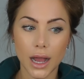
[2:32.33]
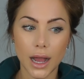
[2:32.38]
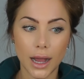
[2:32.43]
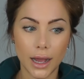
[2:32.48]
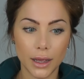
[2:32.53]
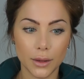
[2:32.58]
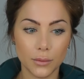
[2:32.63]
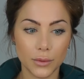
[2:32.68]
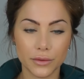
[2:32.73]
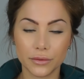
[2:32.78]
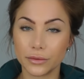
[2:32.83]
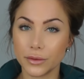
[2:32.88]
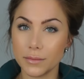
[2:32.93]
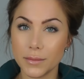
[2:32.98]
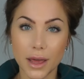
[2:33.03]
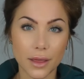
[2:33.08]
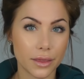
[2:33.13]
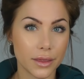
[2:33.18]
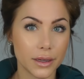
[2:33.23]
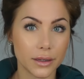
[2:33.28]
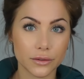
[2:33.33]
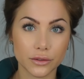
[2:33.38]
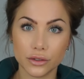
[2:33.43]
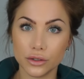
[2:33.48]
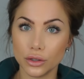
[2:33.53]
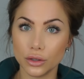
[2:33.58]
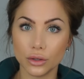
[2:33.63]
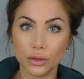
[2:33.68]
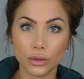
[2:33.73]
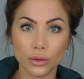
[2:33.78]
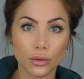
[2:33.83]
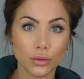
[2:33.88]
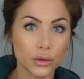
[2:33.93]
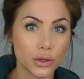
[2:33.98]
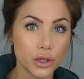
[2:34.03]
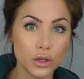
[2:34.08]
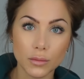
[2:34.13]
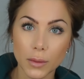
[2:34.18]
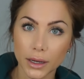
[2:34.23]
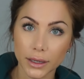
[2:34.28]
I went from nothing to
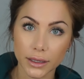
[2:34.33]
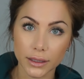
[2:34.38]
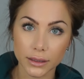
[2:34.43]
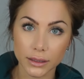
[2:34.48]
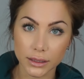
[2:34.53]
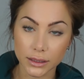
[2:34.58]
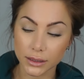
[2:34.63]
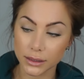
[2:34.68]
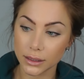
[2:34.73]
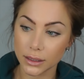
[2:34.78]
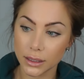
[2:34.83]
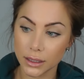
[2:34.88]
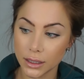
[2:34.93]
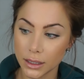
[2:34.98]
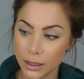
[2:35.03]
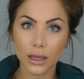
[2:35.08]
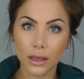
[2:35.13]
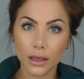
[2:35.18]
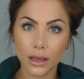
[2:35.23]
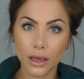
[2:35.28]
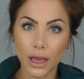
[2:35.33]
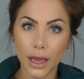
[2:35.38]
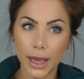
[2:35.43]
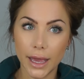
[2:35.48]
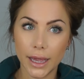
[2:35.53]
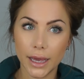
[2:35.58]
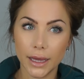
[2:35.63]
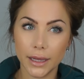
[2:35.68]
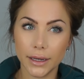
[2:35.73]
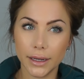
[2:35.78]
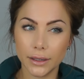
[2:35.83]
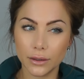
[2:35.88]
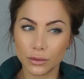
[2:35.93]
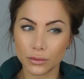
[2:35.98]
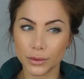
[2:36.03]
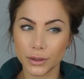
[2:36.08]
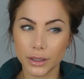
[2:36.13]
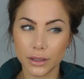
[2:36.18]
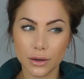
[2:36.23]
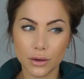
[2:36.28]
humongous. And I
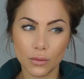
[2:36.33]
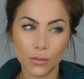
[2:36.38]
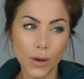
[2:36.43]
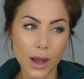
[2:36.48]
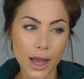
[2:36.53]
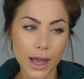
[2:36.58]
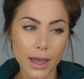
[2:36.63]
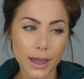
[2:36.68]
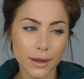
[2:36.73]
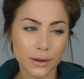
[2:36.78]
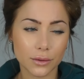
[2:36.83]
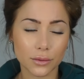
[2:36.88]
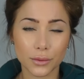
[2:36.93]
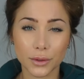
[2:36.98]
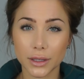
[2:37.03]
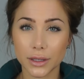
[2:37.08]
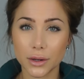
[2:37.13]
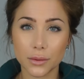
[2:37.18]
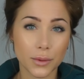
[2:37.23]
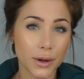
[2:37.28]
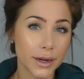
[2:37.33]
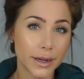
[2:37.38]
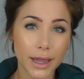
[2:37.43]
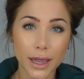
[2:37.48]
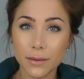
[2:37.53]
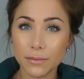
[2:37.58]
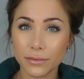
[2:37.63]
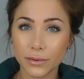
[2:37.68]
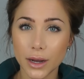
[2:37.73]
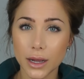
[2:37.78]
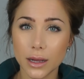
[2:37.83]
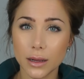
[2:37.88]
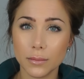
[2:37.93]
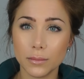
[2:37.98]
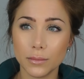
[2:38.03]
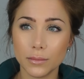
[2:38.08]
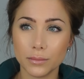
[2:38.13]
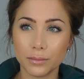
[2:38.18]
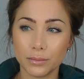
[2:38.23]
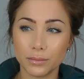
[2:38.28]
don't really know why, I don't really know where it came
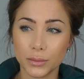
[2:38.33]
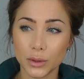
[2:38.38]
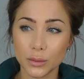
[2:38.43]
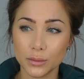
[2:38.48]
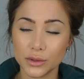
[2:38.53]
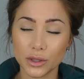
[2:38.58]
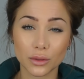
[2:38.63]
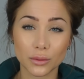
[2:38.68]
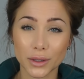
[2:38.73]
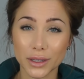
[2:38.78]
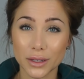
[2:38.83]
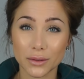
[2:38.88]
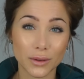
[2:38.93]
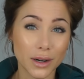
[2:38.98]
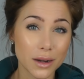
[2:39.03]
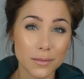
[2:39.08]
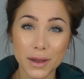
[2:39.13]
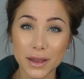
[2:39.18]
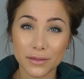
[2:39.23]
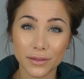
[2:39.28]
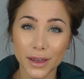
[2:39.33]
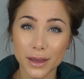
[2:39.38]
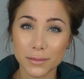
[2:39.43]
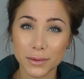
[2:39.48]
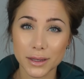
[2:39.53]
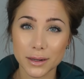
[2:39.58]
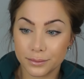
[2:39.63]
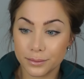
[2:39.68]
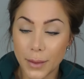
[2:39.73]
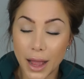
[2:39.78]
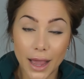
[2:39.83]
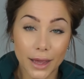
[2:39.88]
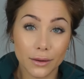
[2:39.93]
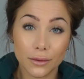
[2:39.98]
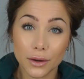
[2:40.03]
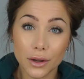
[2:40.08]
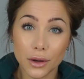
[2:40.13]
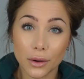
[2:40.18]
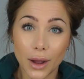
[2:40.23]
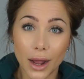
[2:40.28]
from, boobs don't really run in my family. I
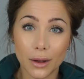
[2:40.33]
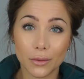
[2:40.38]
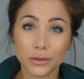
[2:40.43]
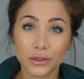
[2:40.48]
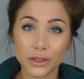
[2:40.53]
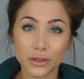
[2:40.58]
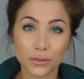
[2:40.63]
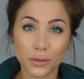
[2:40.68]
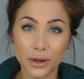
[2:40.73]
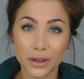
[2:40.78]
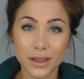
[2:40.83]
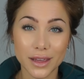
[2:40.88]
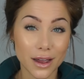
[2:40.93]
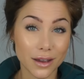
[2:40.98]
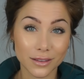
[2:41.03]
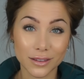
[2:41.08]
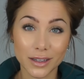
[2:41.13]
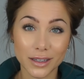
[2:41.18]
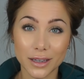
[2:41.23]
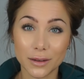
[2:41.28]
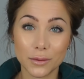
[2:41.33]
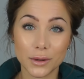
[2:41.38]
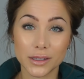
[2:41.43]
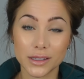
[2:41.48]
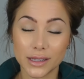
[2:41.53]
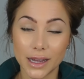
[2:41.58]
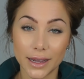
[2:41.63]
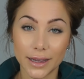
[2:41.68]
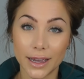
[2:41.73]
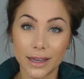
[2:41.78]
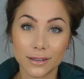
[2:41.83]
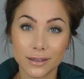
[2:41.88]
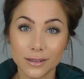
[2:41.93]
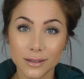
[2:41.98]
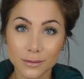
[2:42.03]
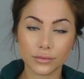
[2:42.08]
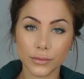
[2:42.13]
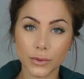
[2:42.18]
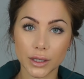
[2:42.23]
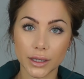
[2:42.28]
don't know, I was just one of the unlucky ones, I
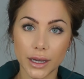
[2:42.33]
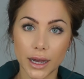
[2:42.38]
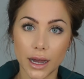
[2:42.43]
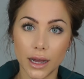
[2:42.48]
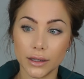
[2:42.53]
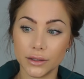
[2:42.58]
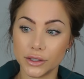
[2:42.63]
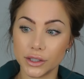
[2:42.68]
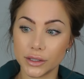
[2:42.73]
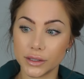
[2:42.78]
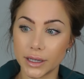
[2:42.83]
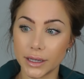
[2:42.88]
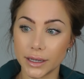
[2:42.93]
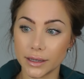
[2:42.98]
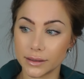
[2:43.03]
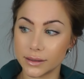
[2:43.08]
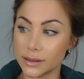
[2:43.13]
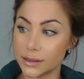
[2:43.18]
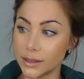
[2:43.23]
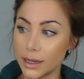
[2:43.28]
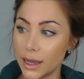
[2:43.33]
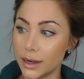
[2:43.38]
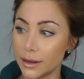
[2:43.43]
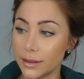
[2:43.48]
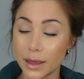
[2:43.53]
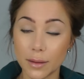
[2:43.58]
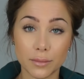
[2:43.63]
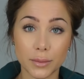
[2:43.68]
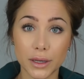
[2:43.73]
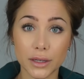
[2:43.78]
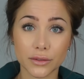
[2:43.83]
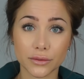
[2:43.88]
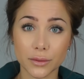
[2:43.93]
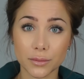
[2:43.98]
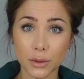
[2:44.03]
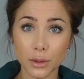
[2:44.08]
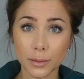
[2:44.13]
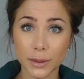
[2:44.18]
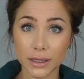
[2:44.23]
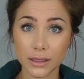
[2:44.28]
guess. God just, I guess, decided that B is for
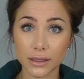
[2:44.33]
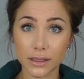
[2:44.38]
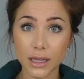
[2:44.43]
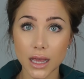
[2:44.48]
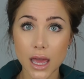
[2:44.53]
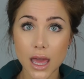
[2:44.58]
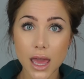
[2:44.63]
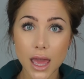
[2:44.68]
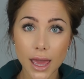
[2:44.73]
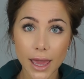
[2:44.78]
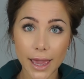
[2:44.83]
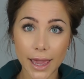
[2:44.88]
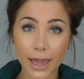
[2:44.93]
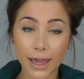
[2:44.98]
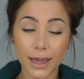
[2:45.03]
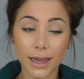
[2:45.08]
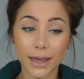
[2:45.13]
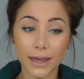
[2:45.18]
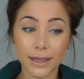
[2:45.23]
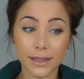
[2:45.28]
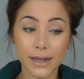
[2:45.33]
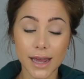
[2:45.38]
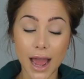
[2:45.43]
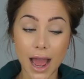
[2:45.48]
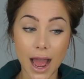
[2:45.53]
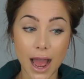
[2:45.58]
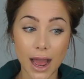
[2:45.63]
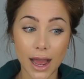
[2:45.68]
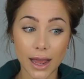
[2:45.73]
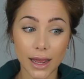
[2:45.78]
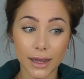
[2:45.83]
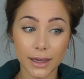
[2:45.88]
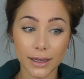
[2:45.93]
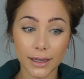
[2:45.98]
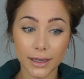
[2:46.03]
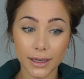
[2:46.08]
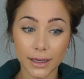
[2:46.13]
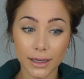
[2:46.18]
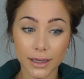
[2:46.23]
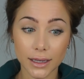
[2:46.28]
boobies. And
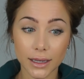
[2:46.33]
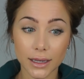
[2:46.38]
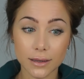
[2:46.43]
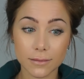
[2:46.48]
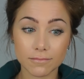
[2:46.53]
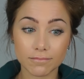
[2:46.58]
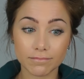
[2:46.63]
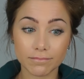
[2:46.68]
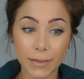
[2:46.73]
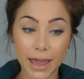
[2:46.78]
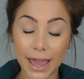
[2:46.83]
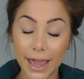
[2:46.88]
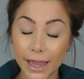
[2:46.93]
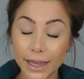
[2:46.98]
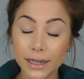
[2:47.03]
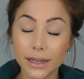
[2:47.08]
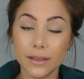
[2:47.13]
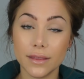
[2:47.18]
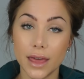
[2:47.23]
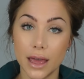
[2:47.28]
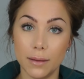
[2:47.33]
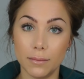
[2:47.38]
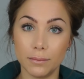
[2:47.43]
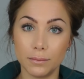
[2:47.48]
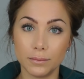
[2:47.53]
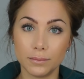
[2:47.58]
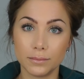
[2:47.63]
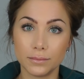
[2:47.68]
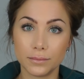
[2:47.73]
I hated them.